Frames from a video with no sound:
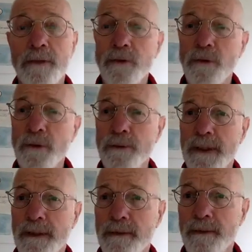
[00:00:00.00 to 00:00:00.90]
talk
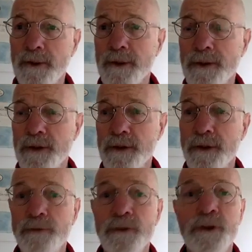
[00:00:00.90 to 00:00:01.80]
about for this as
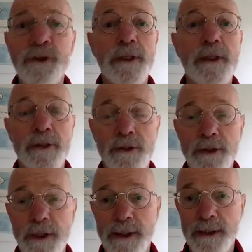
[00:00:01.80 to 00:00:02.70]
if you're sitting in a
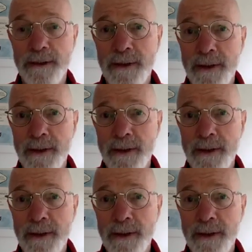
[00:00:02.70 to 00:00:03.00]
chair,